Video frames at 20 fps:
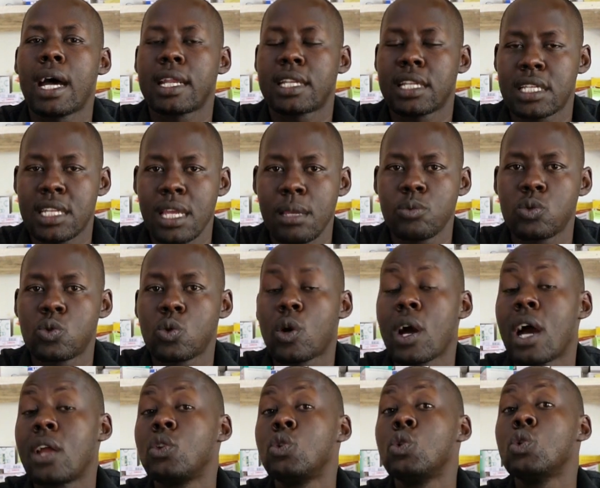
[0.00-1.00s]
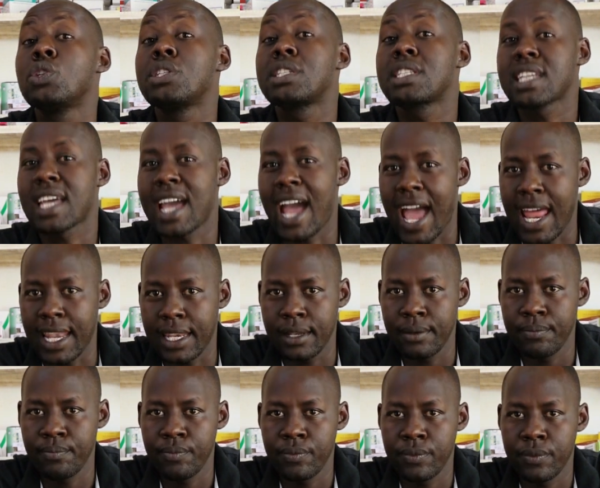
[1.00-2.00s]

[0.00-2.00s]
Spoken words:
at times you can use scan.